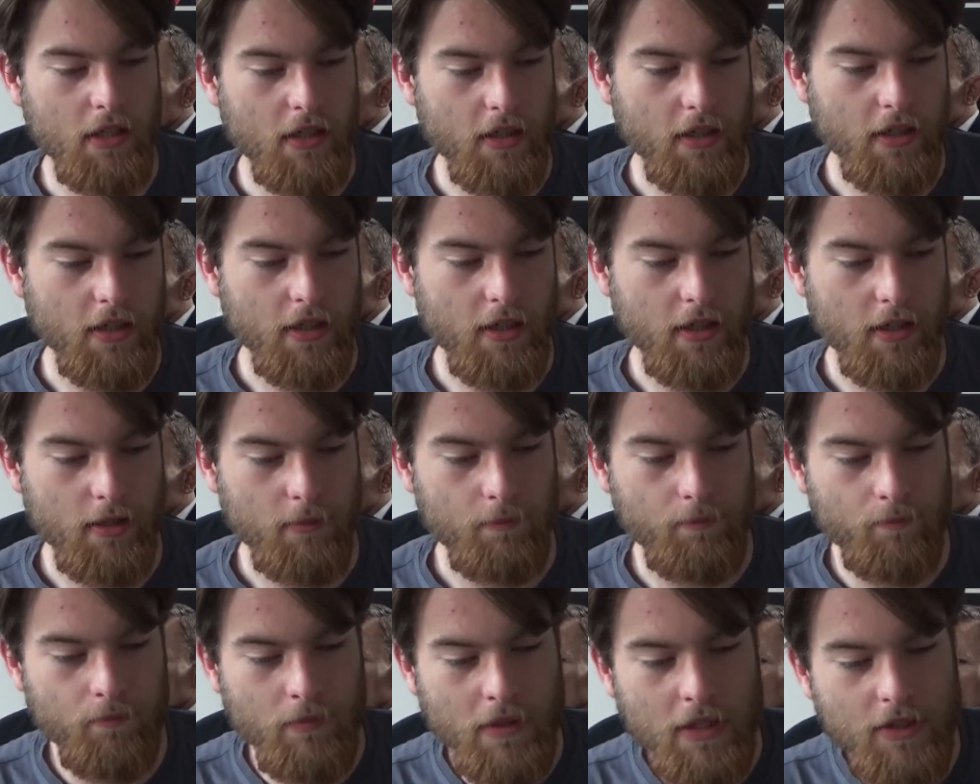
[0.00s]

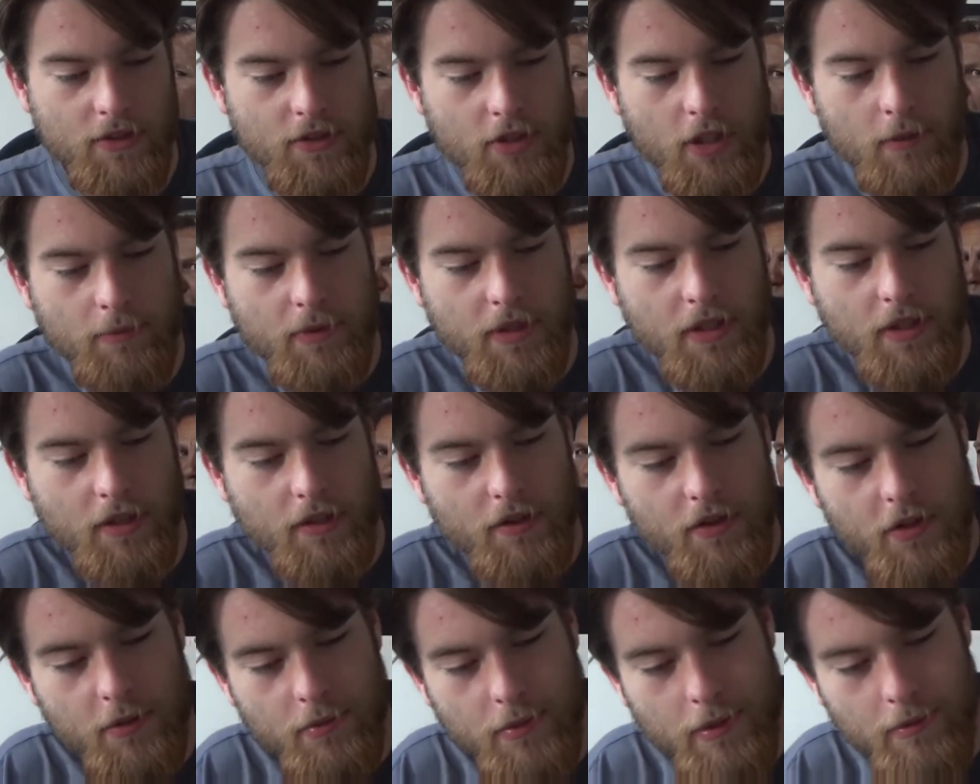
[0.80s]
Top
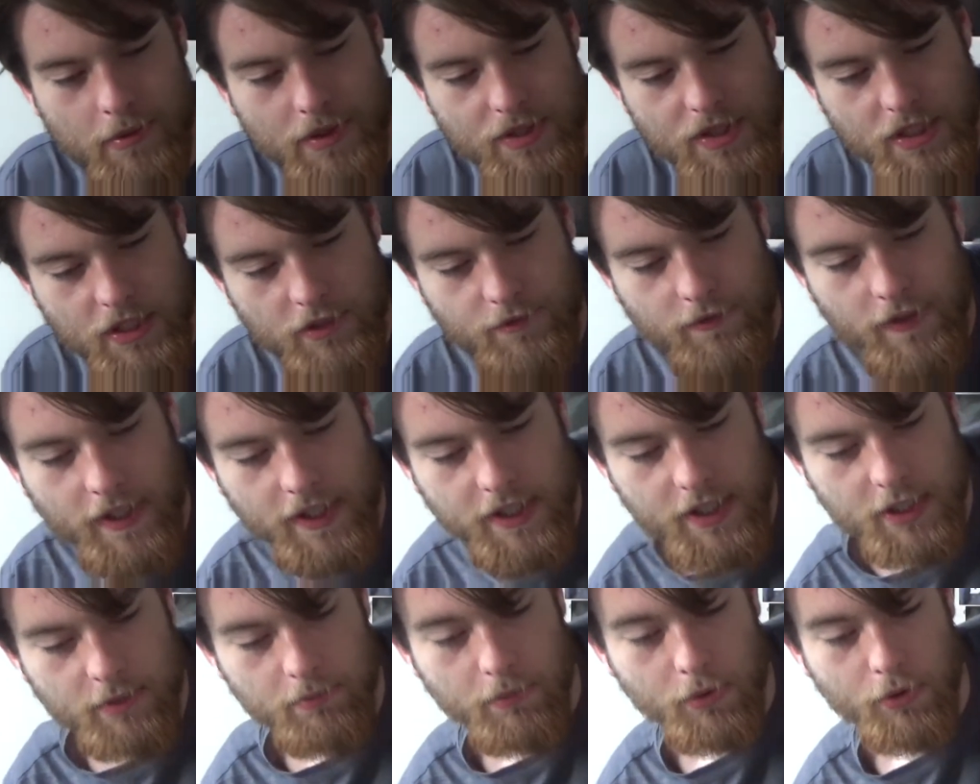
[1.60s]
Gear, the BBC's
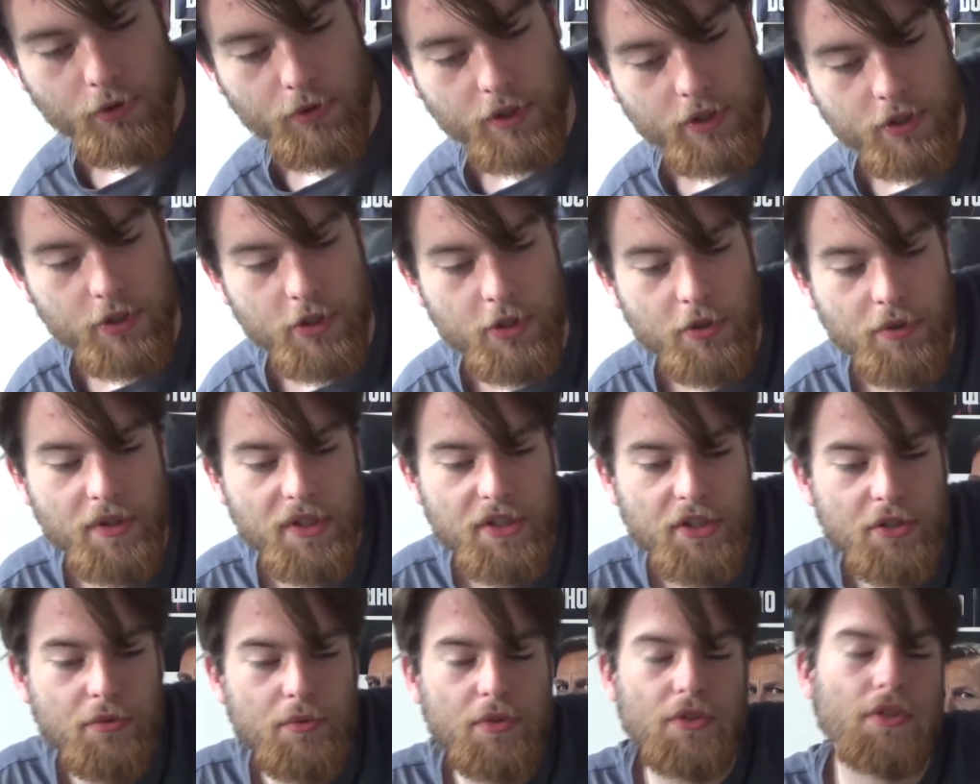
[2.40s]
flagship motoring show,
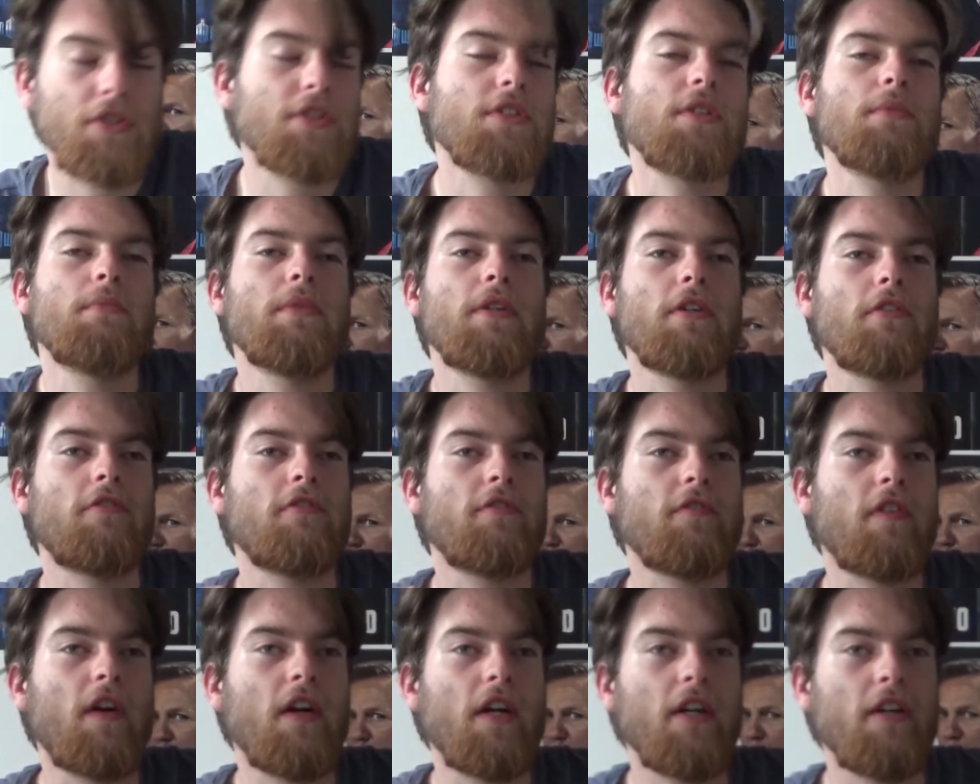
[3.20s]
ended with just a mere
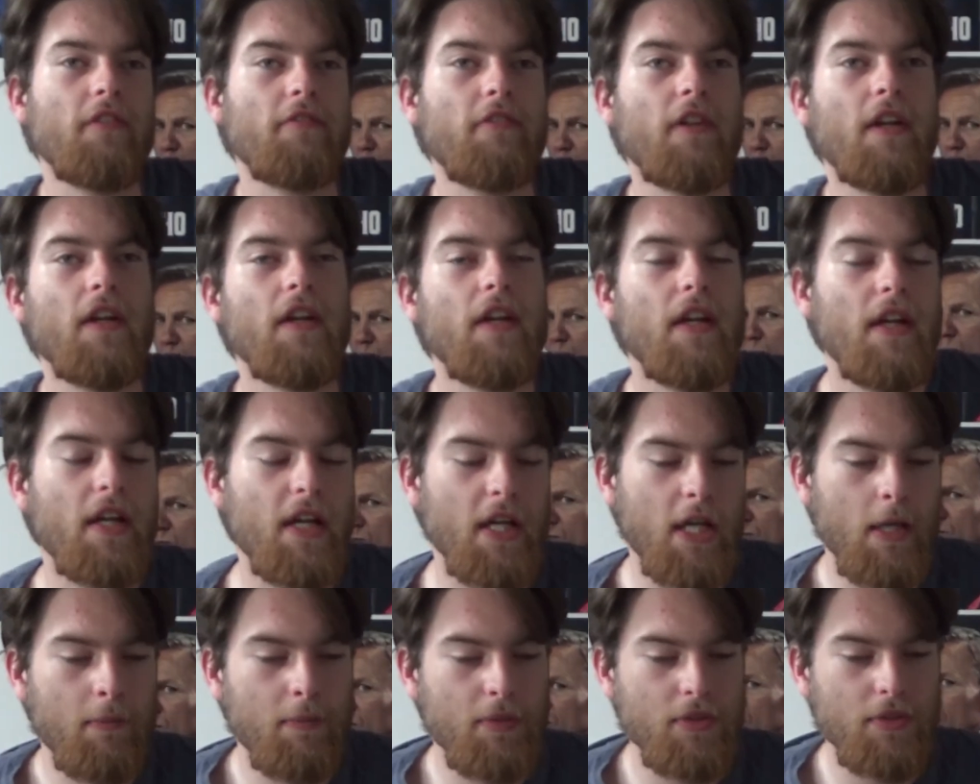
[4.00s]
5
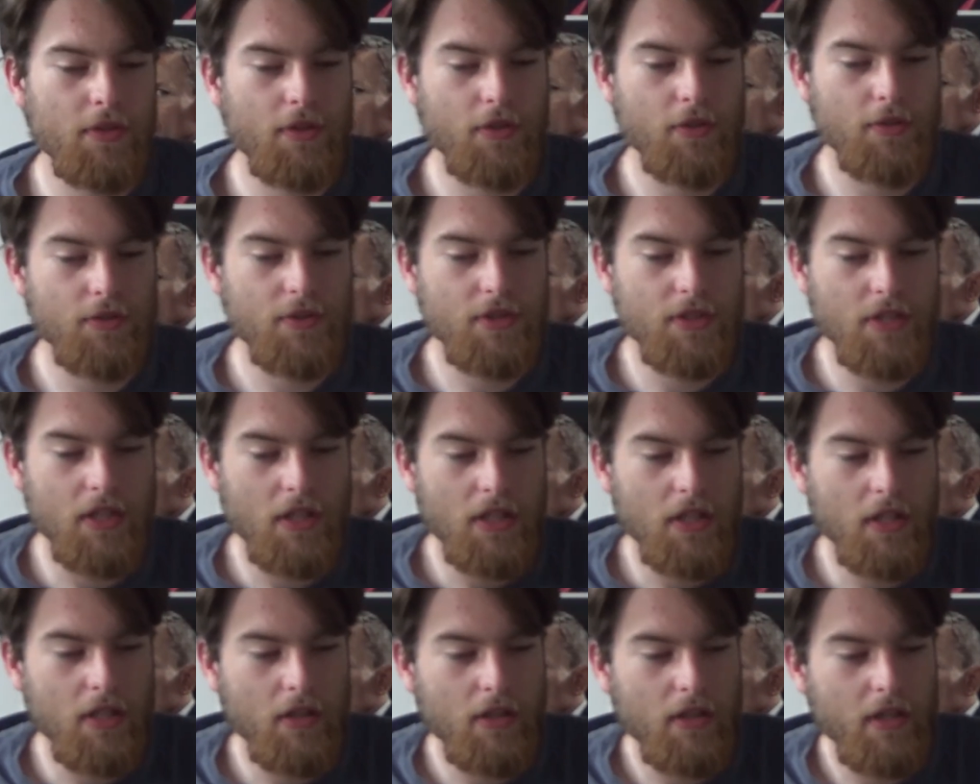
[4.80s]
episodes,
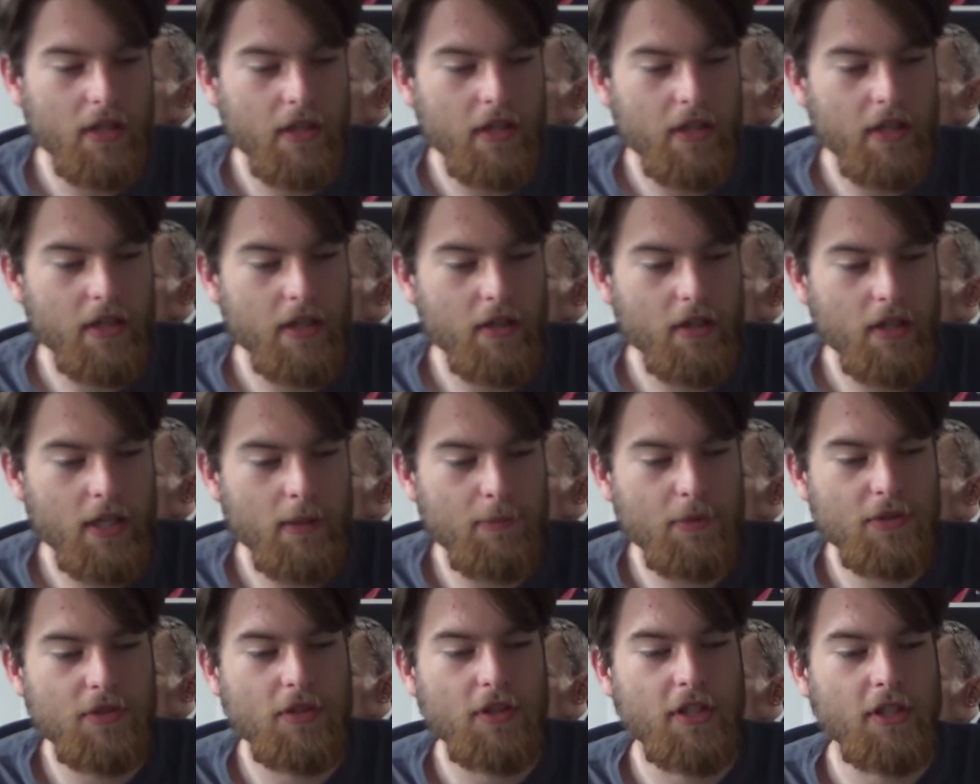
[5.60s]

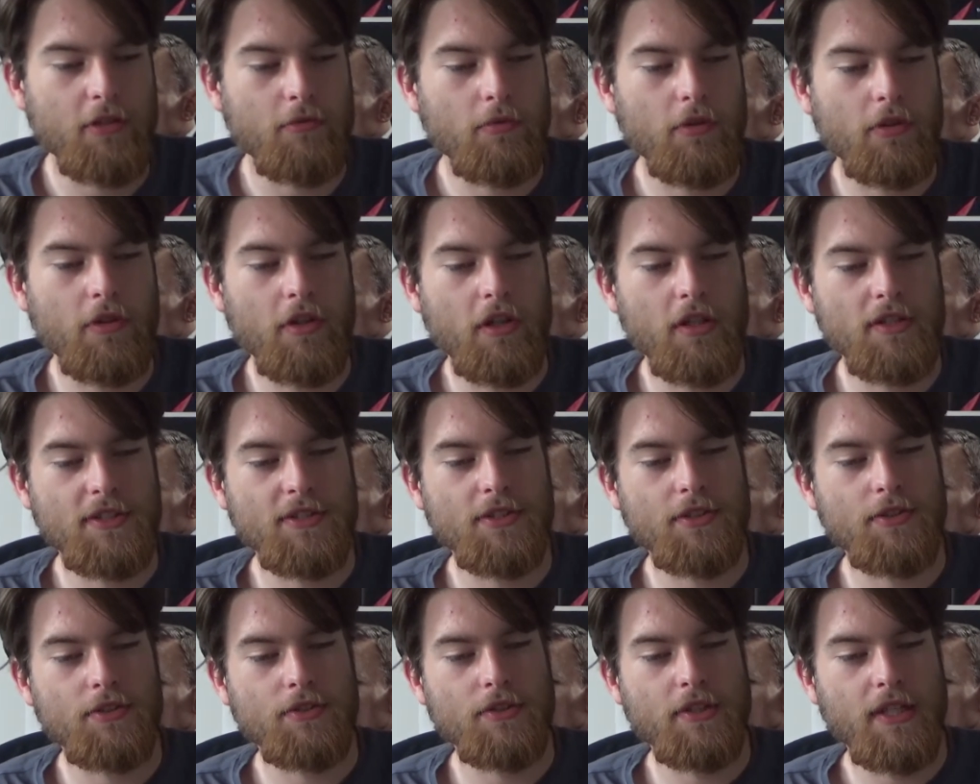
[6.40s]
episodic run on
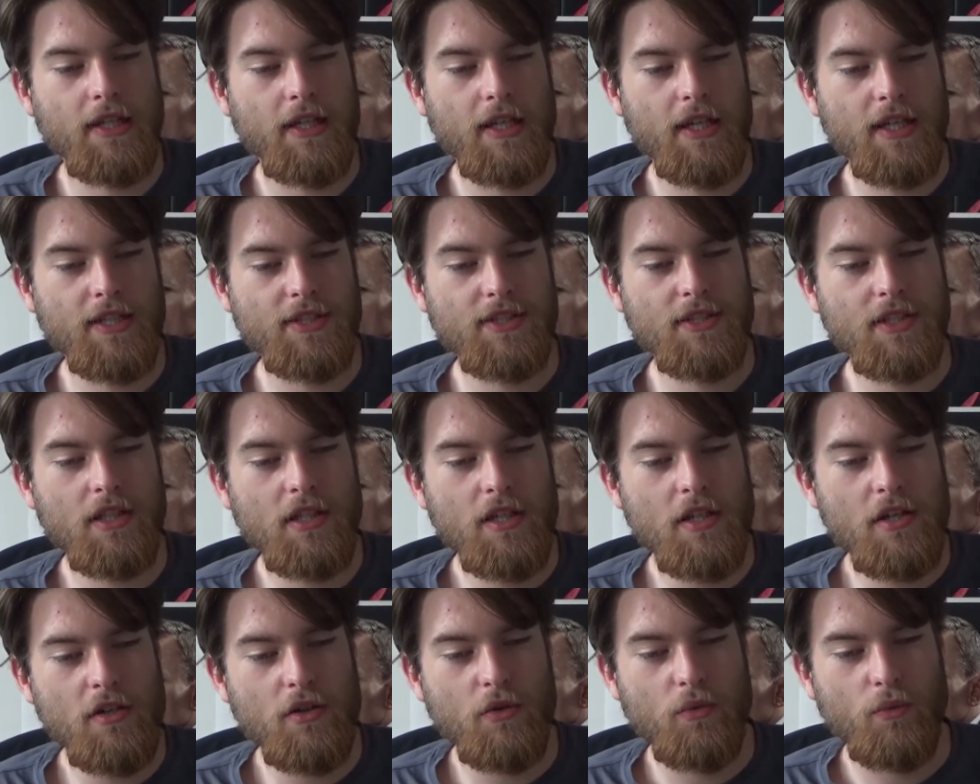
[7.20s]
Sunday last,
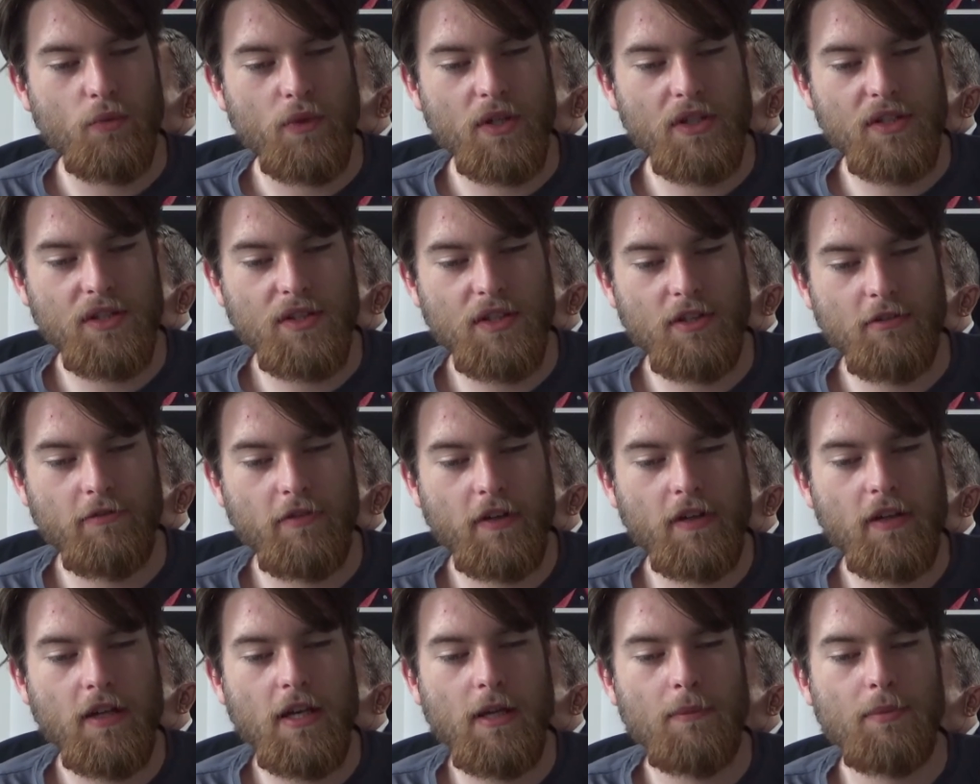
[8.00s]
with the
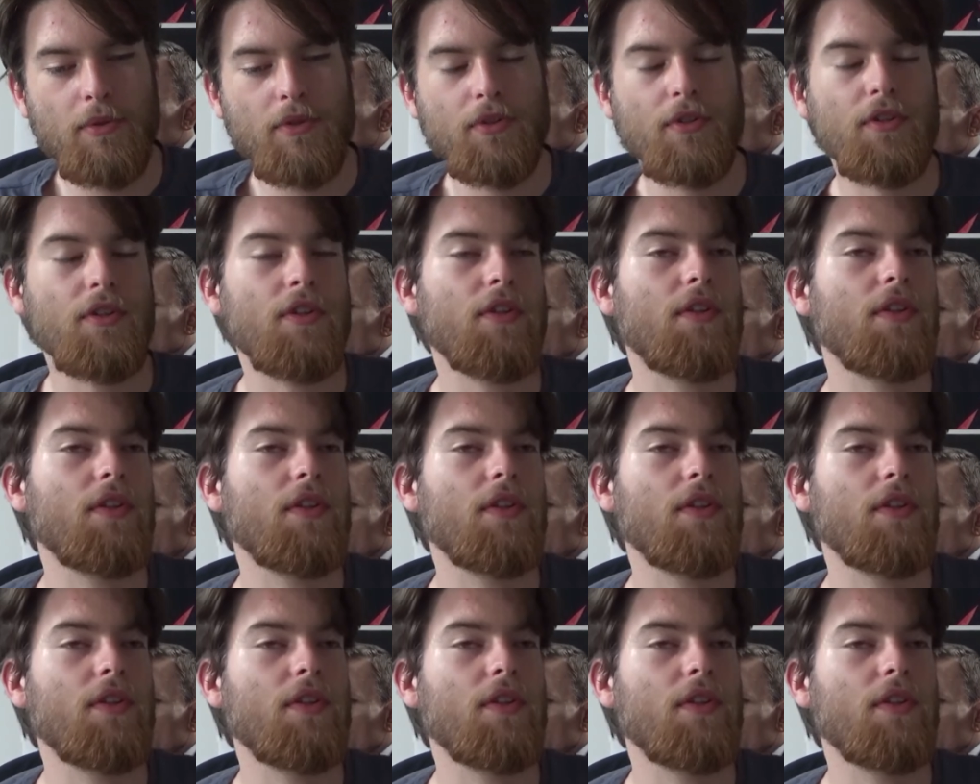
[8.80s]
final episode in the